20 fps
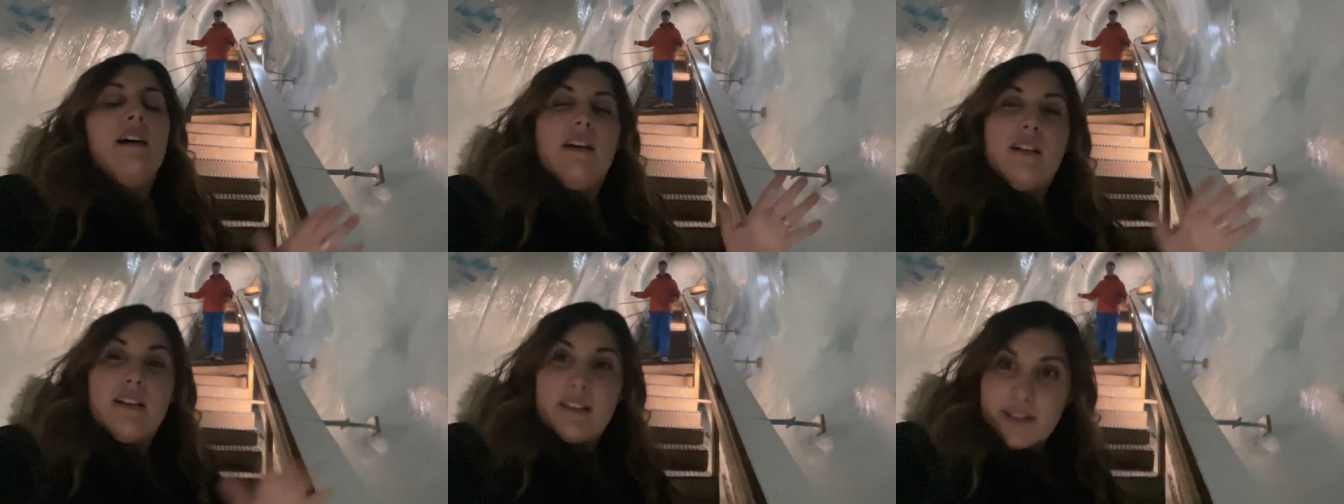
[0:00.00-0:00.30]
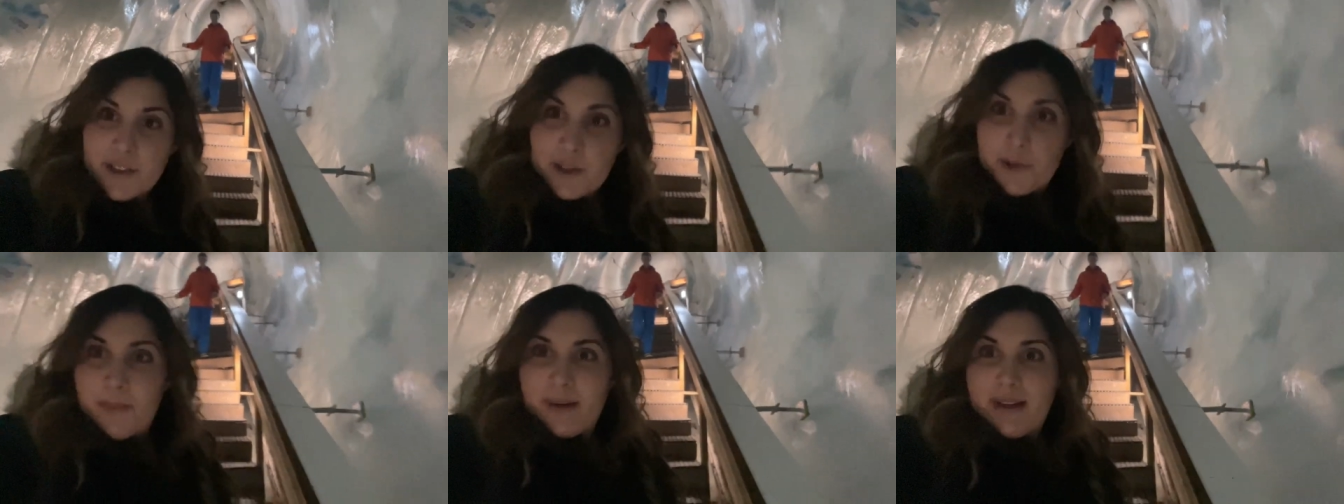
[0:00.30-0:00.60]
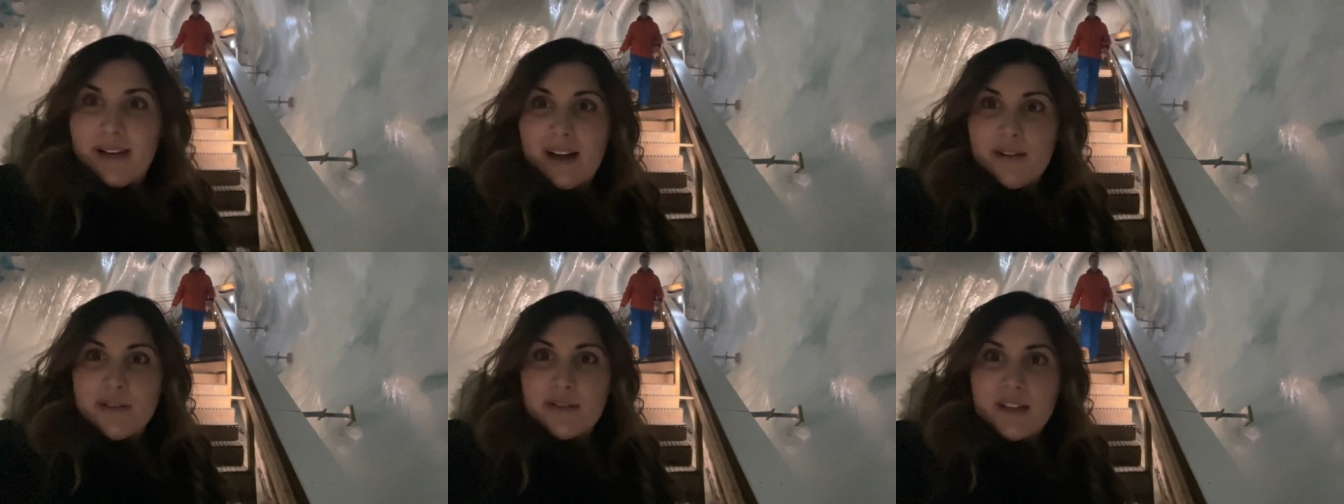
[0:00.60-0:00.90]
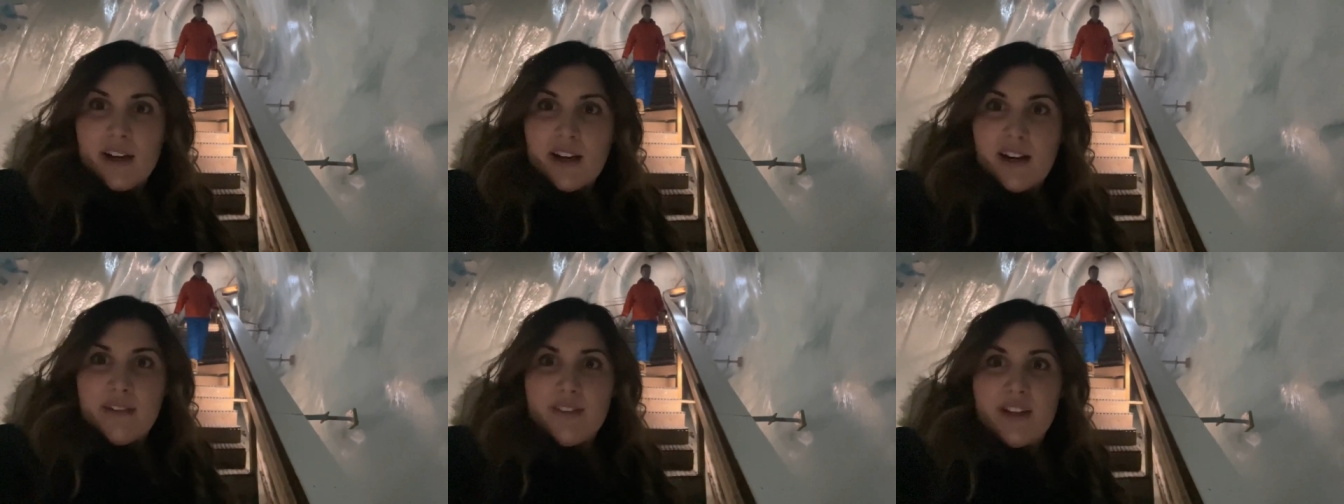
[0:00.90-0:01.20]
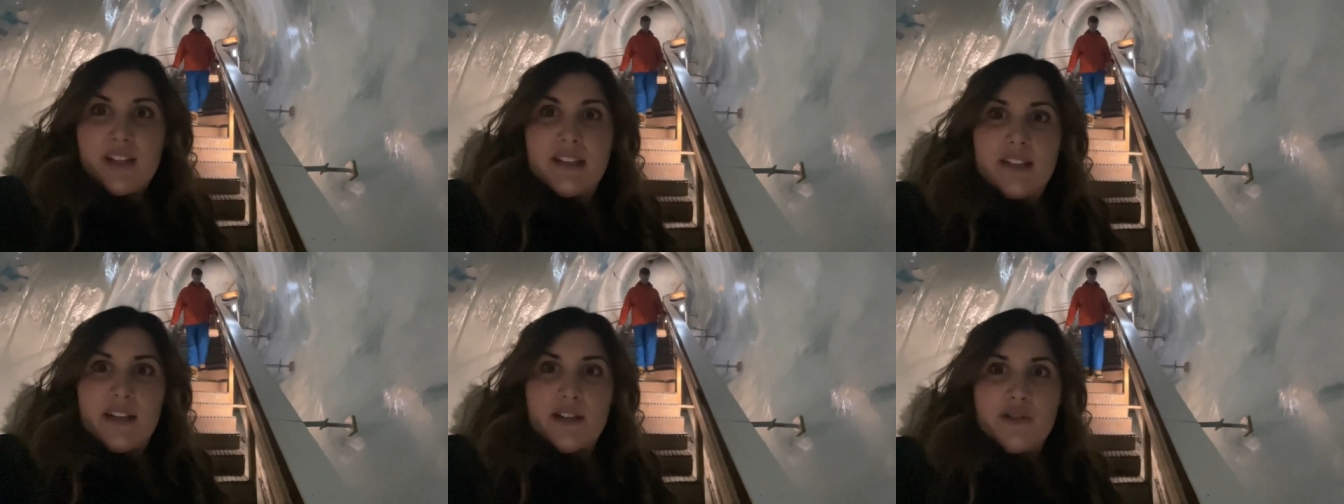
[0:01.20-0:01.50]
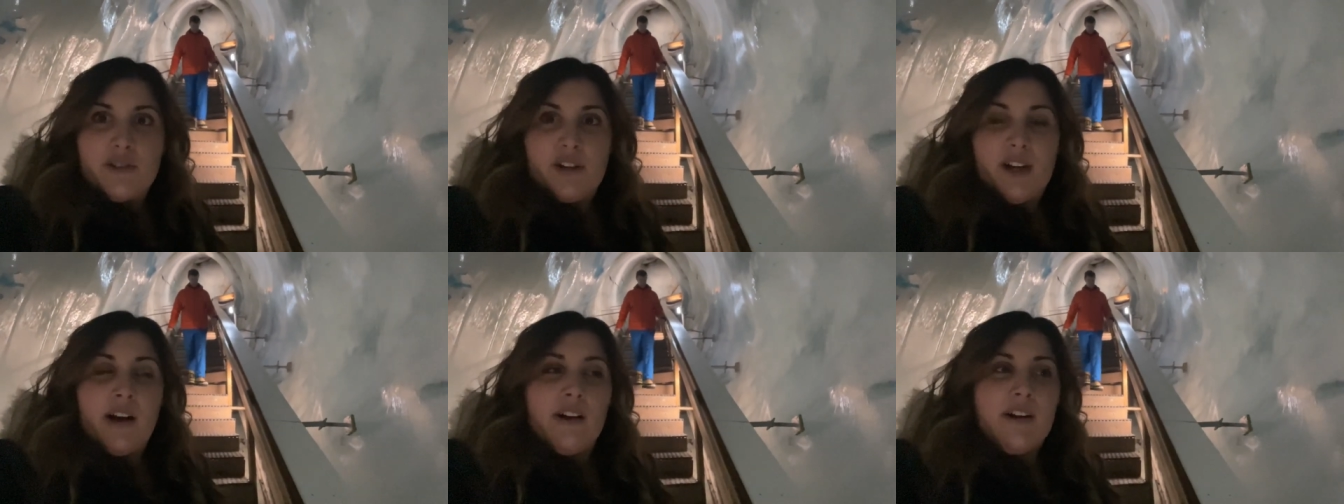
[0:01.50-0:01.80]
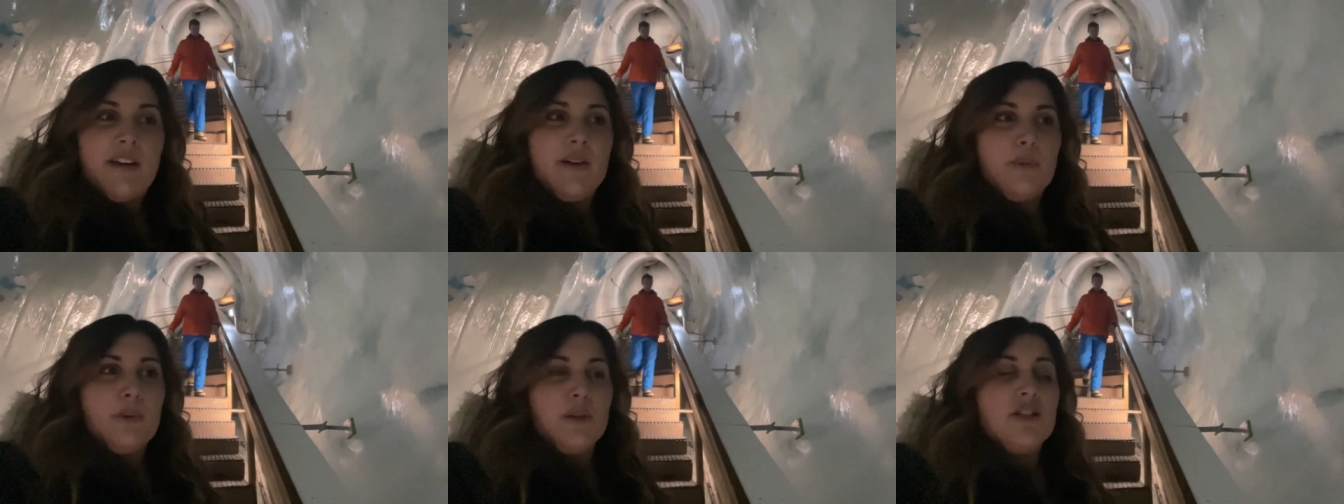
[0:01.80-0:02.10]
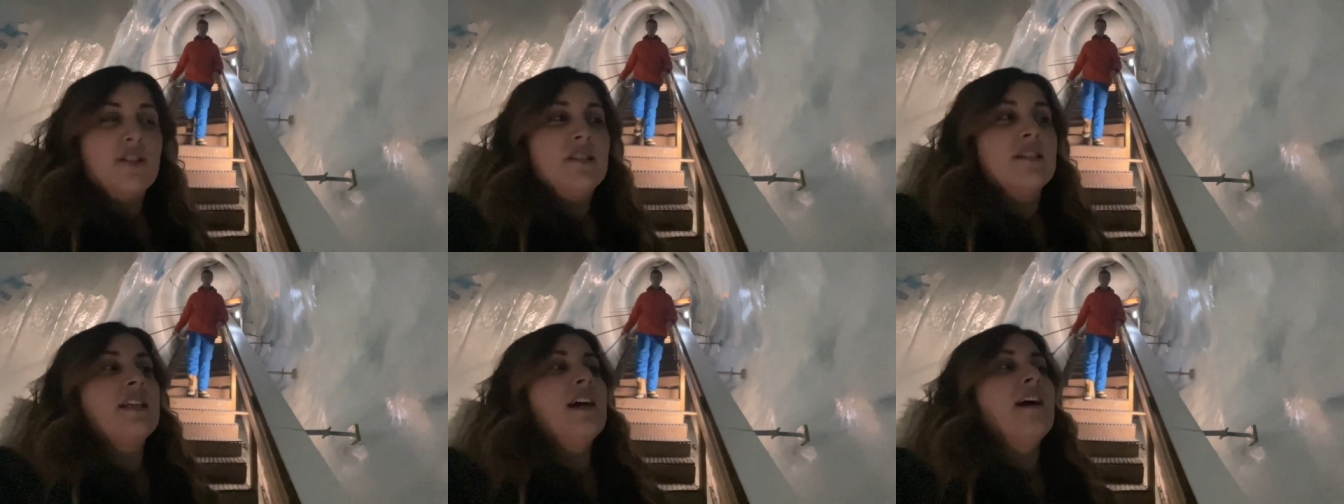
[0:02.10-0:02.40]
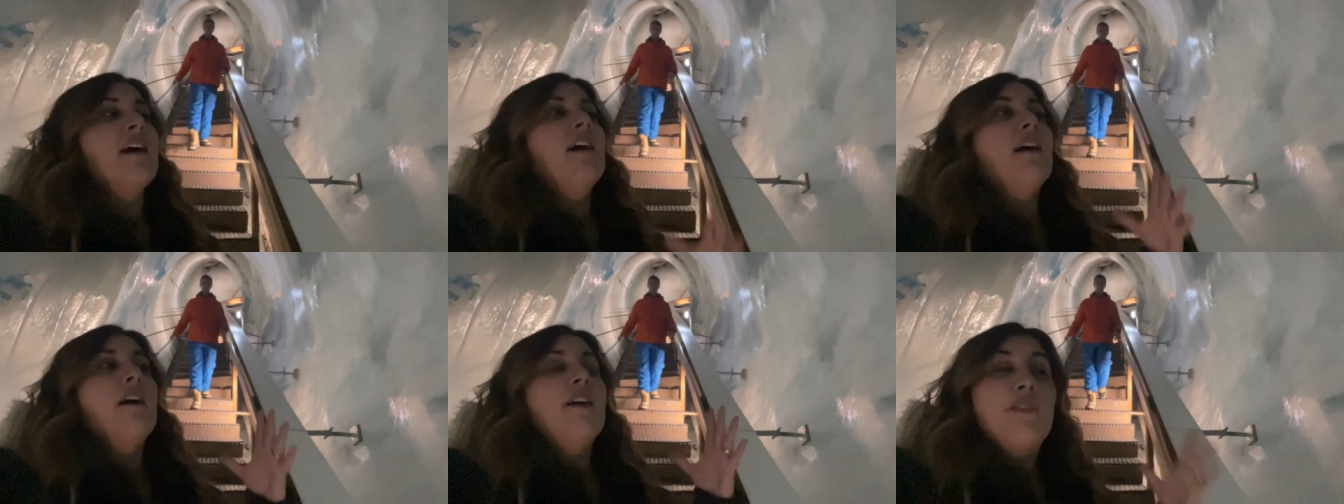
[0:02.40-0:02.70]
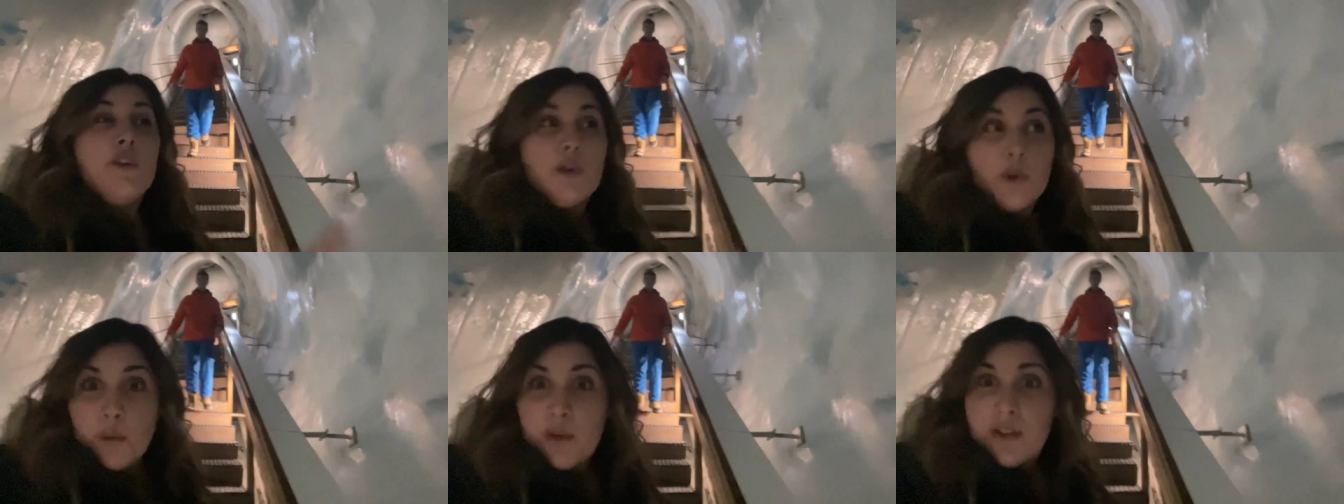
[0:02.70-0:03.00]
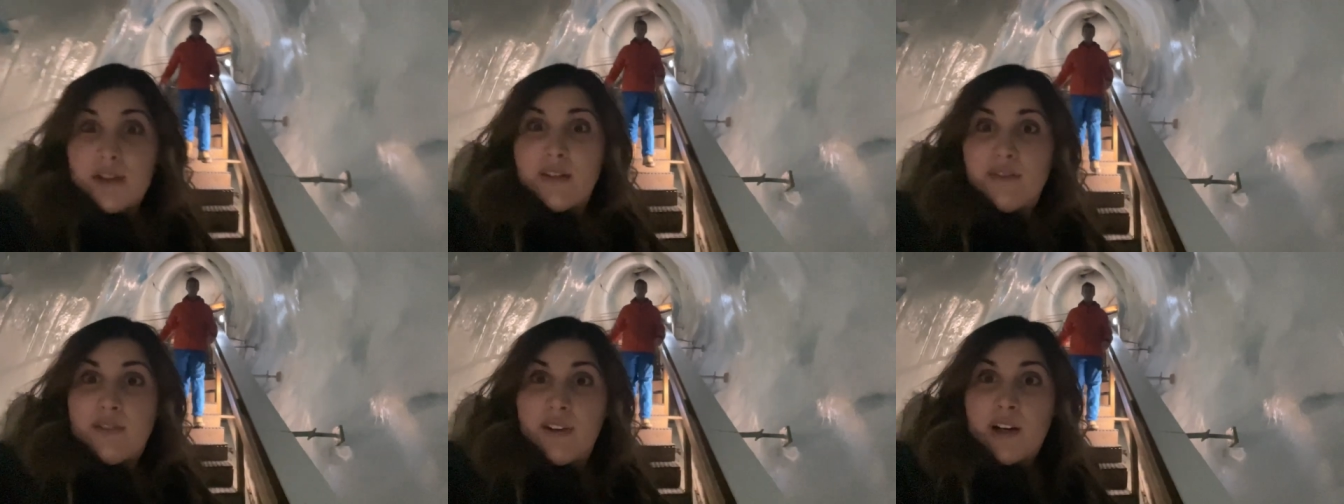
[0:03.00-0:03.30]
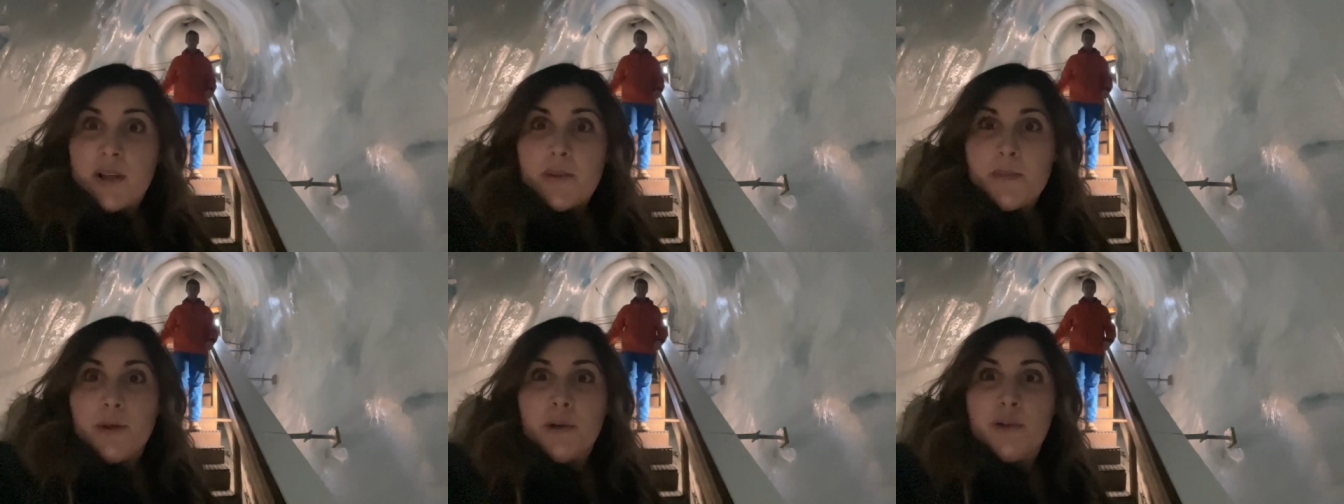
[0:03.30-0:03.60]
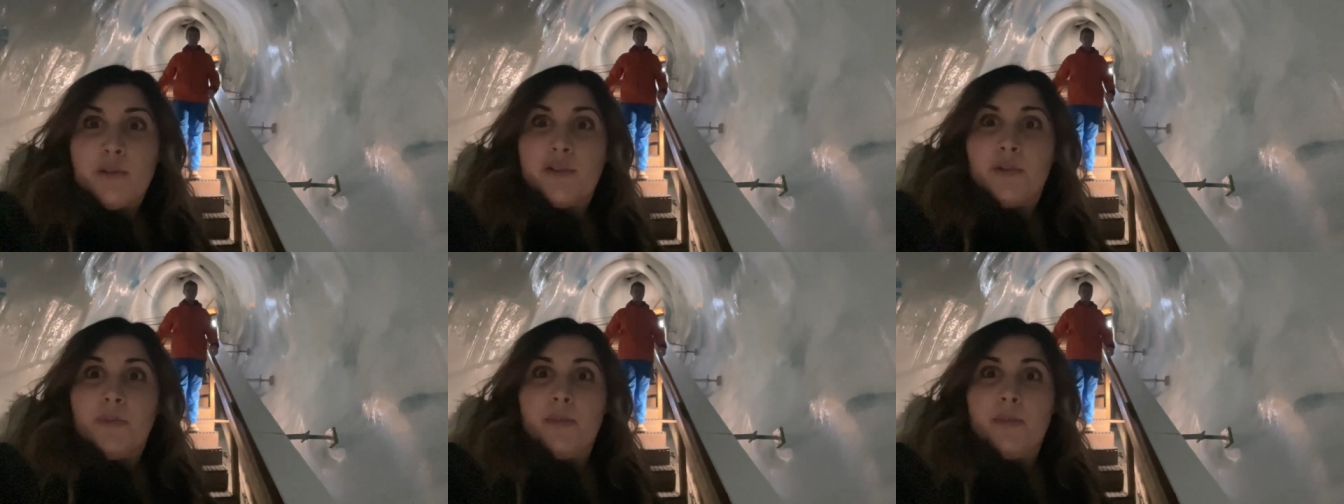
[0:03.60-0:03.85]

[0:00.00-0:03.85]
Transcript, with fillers: a little bit outside of that central area, which is of course very beautiful,